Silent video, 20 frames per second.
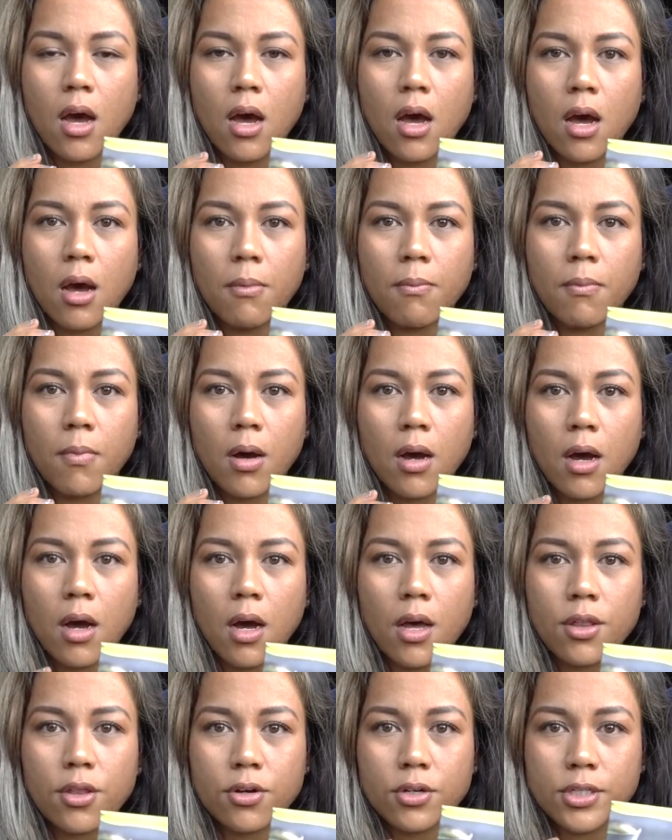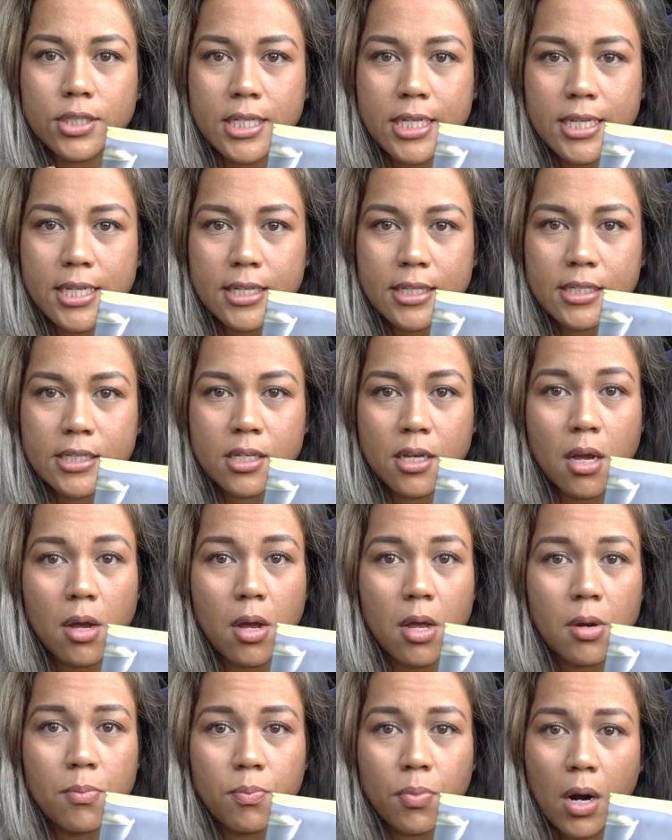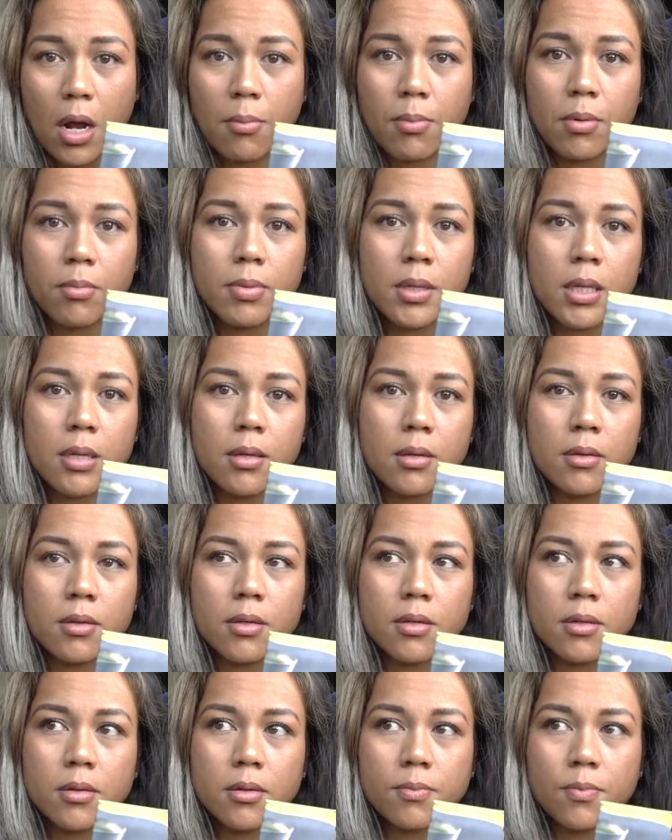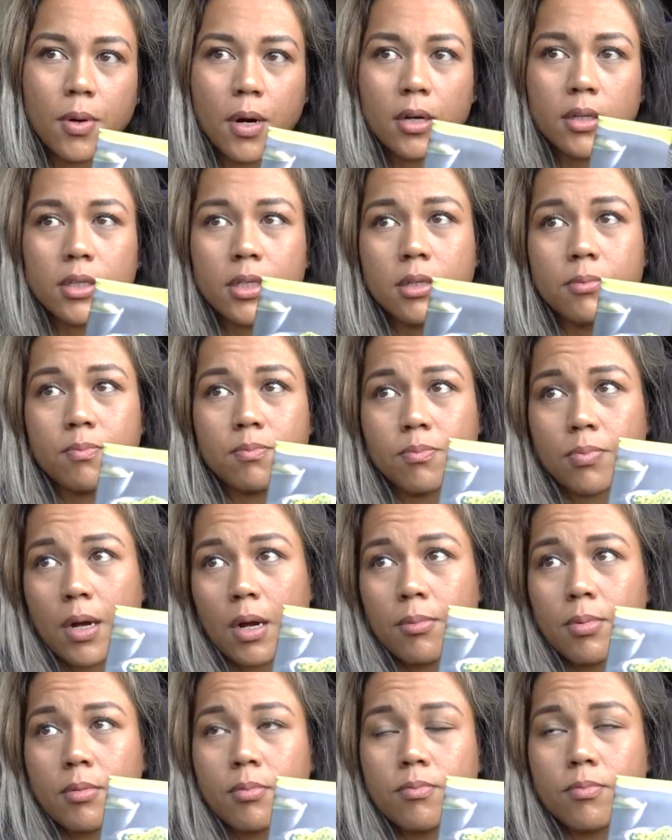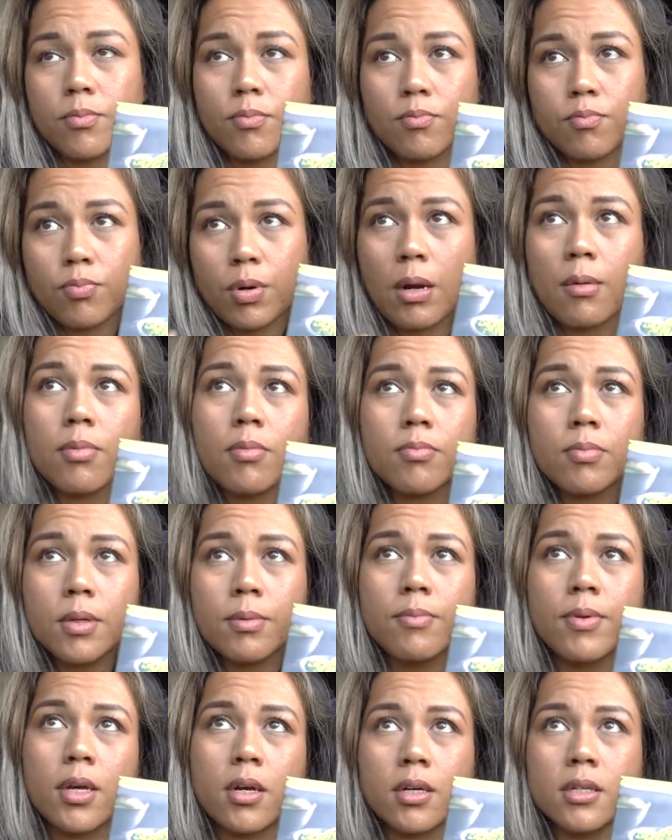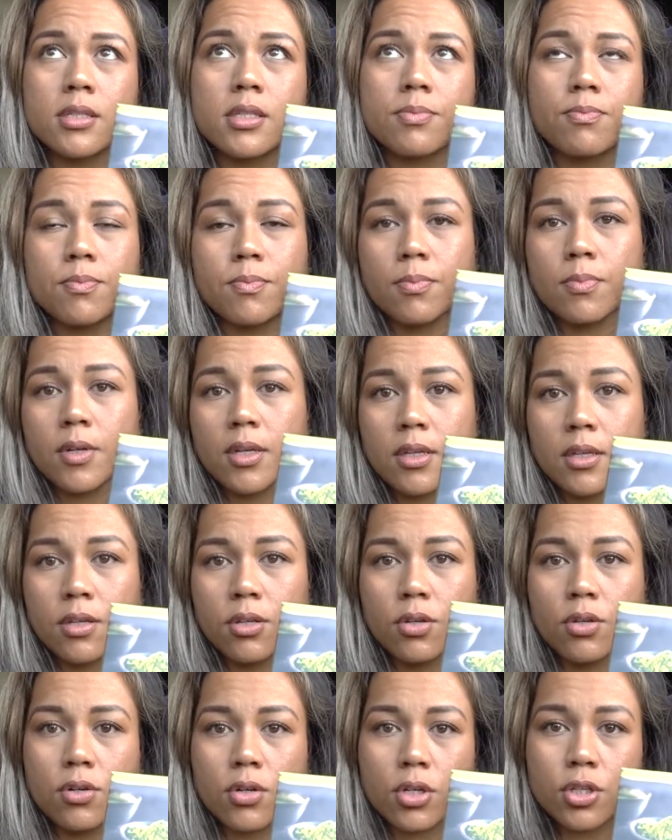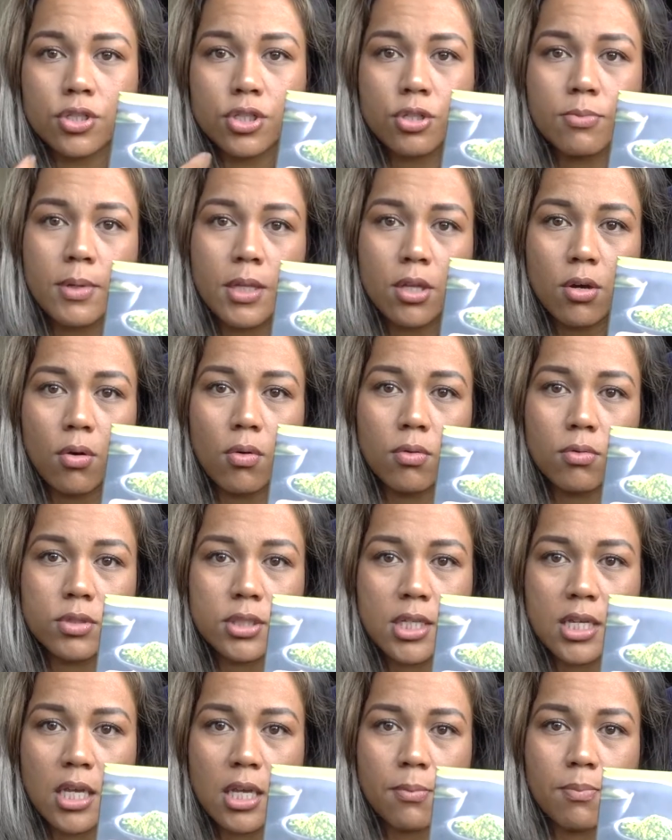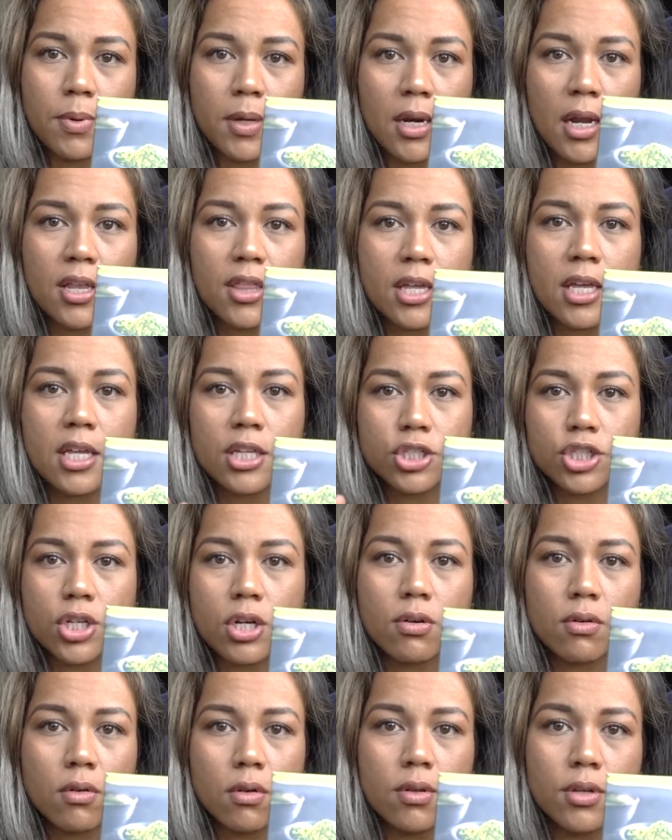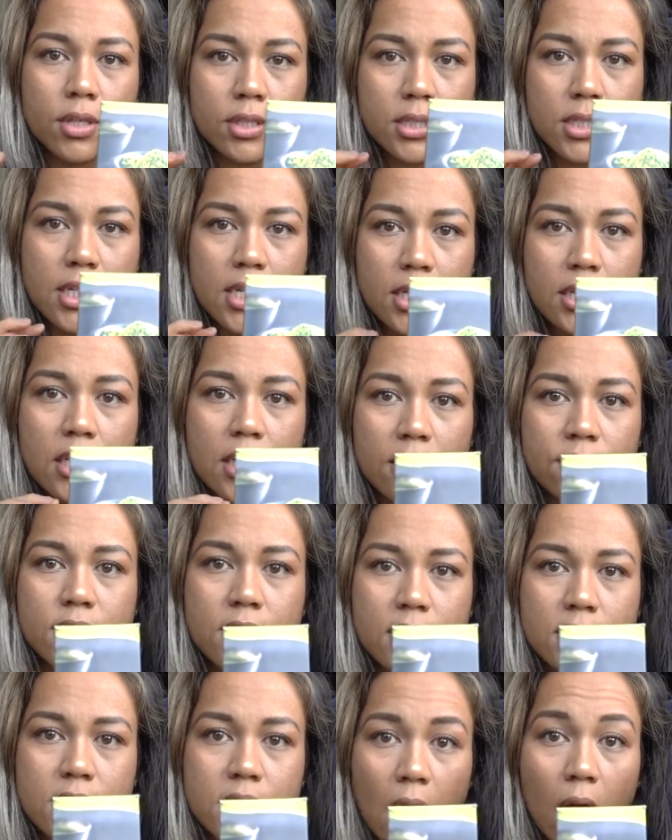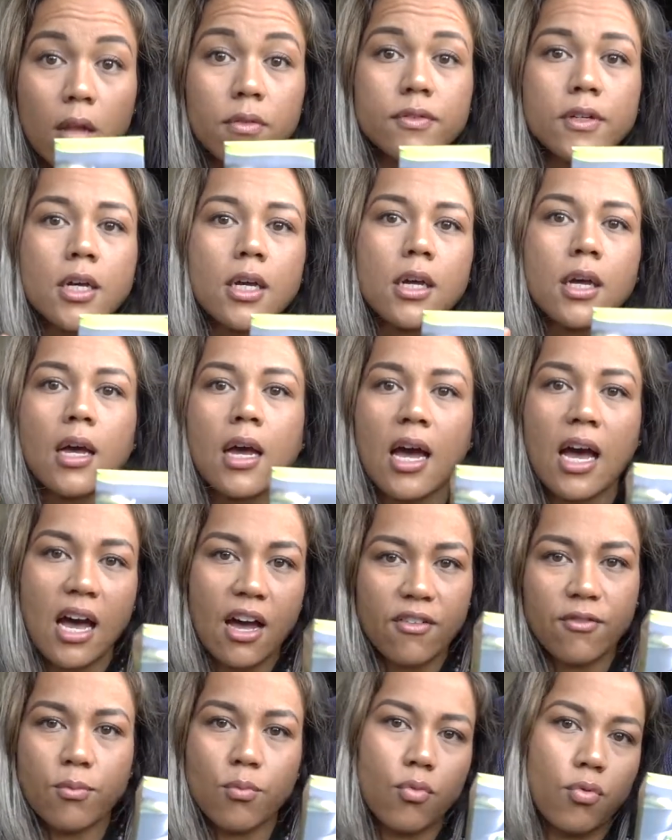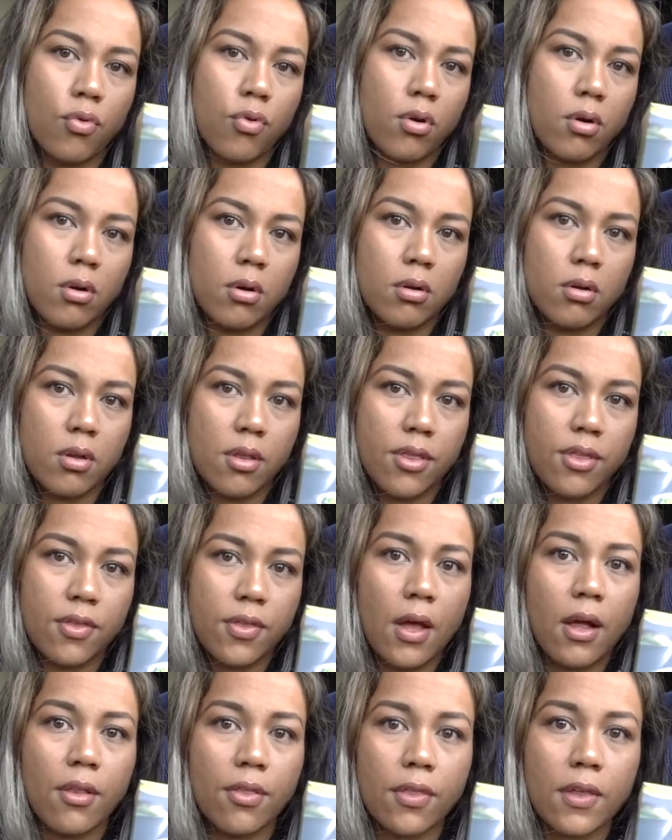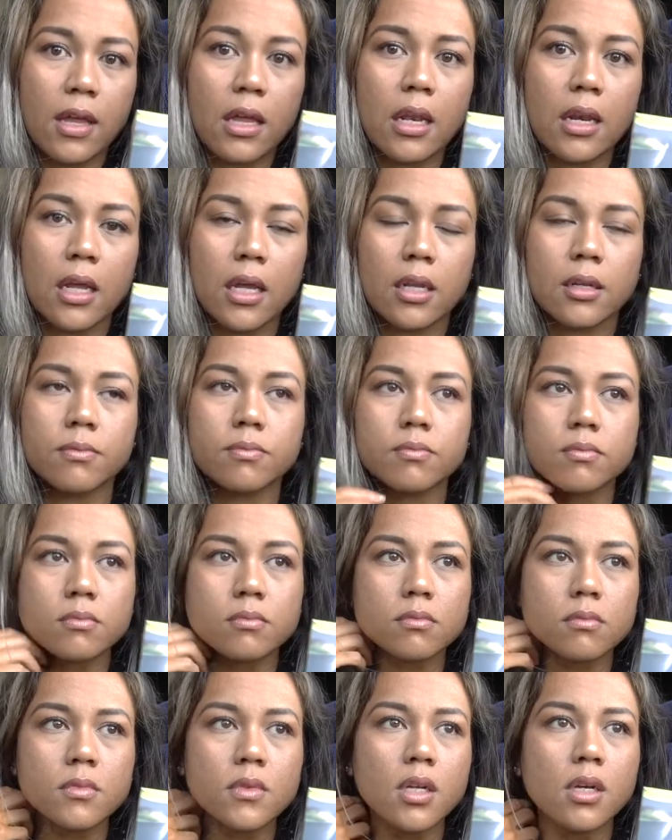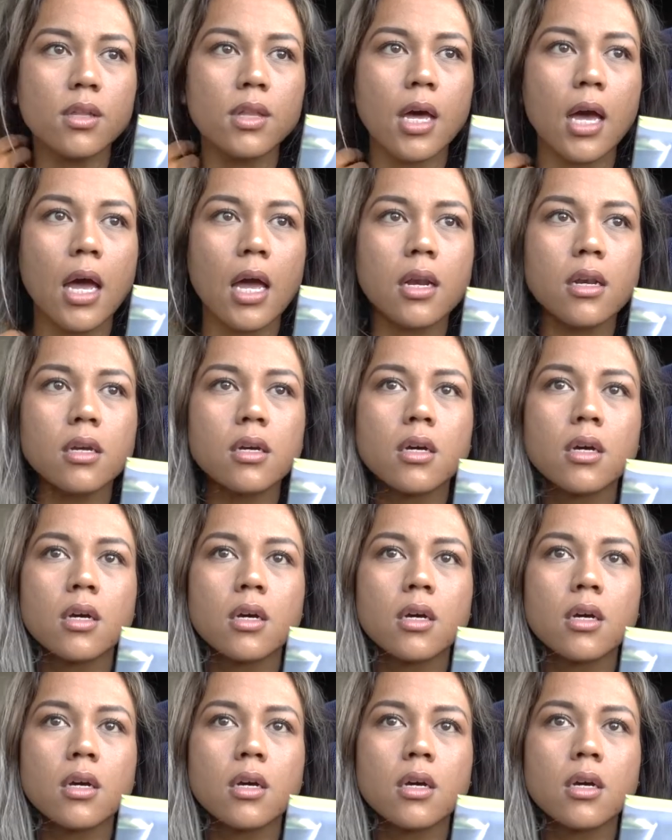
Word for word: um, other teas, and probably, partly, prob probably because you're consuming the whole tea, but I think in general the tea leaves itself have more L-theanine than,